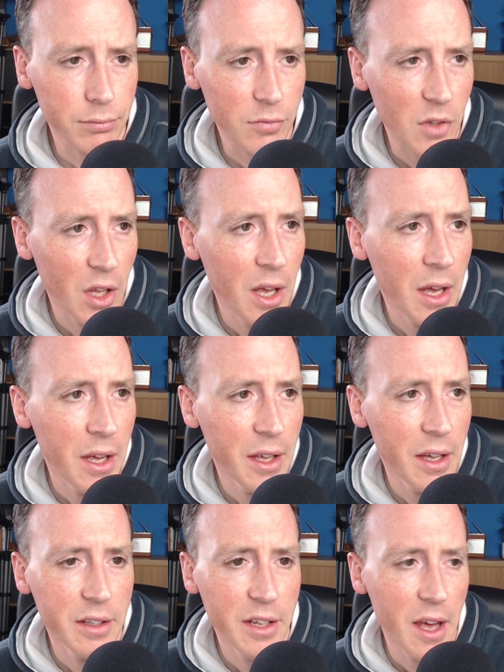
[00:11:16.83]

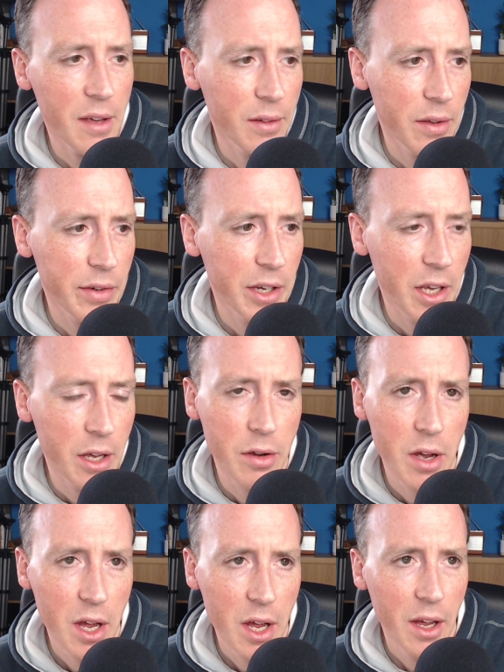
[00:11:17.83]
And yeah, give it a go.
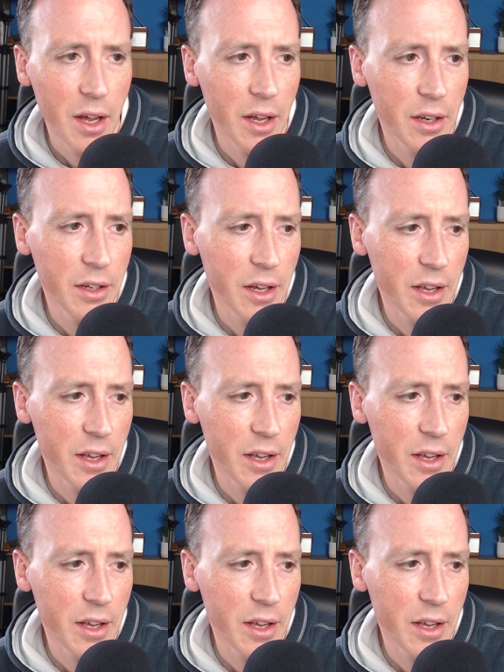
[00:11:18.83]
And